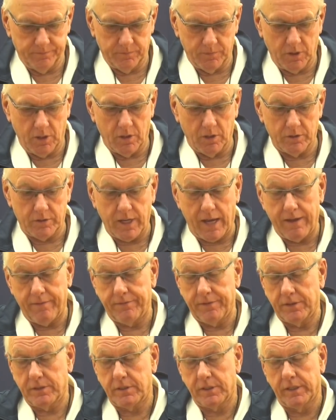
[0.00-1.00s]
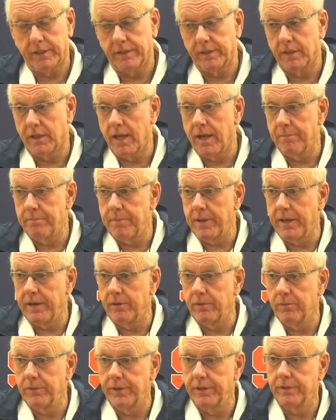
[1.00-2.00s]
you know, it's obviously a lot
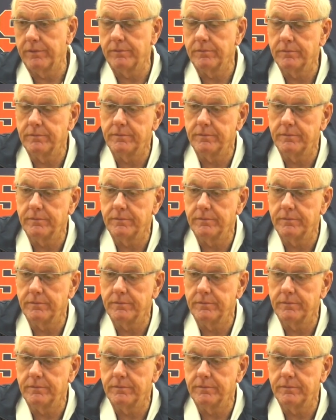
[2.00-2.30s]
better. We